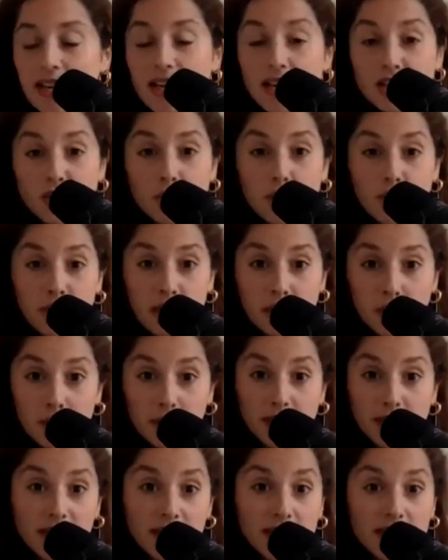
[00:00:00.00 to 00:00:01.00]
So
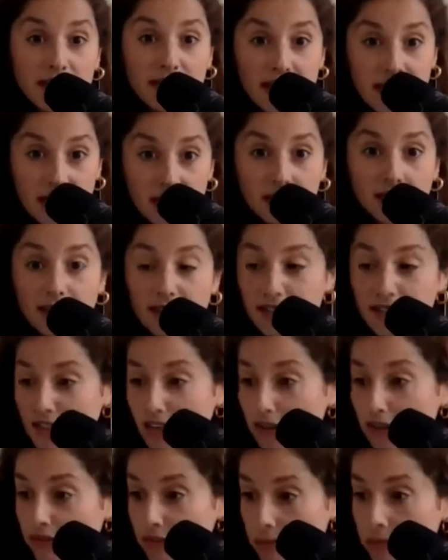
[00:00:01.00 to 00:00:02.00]
people in the Netherlands
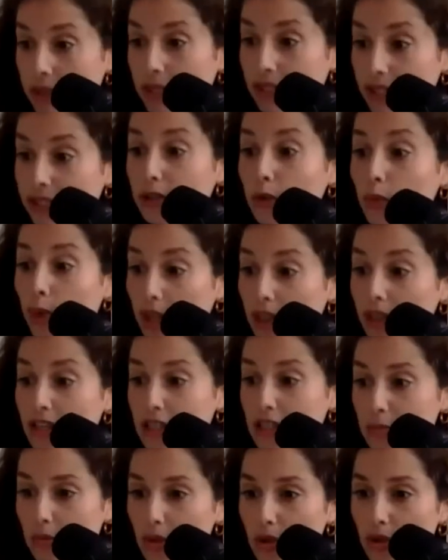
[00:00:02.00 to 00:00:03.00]
are familiar with
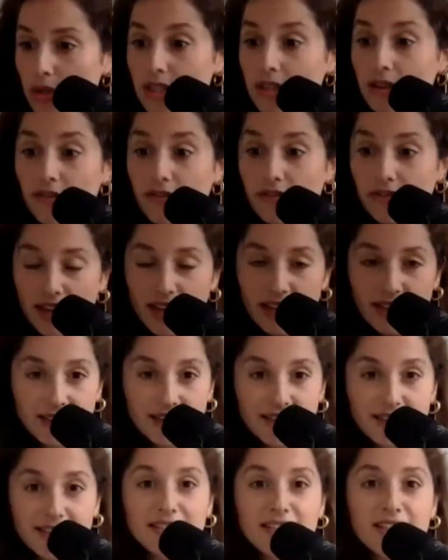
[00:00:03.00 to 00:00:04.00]
his books.
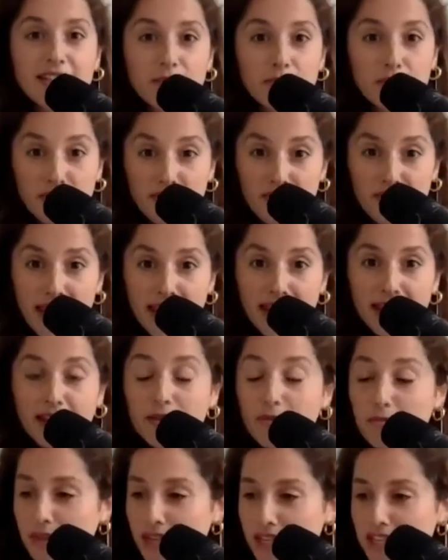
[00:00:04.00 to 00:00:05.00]
Fit, beweeg
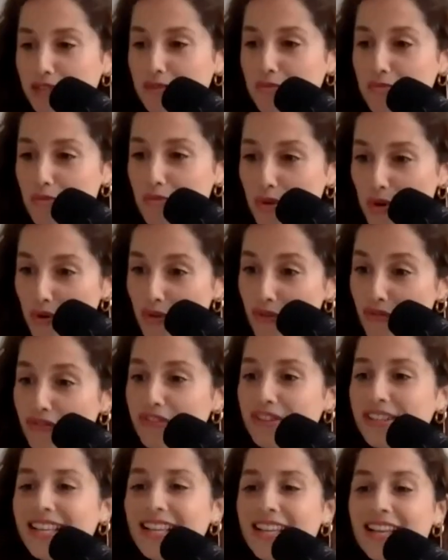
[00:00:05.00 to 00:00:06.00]
means move.
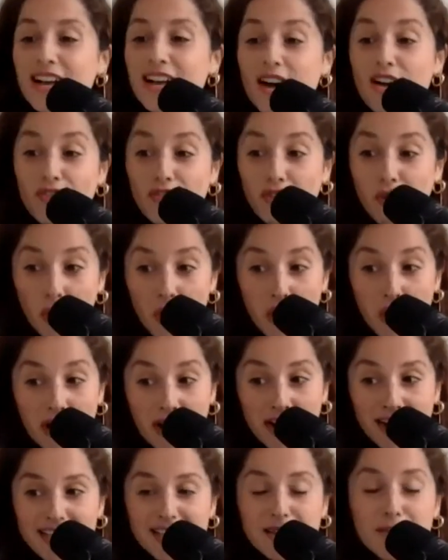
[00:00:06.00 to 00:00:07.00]

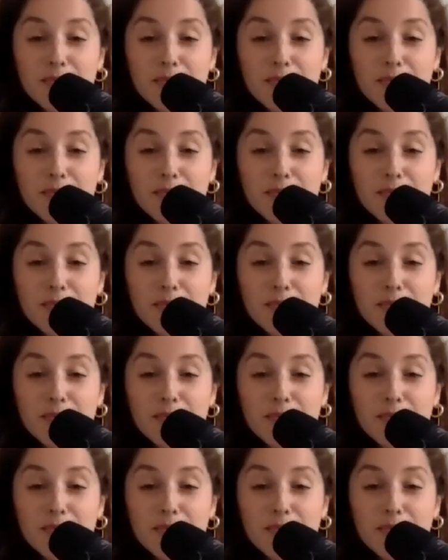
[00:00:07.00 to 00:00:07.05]
Volhard,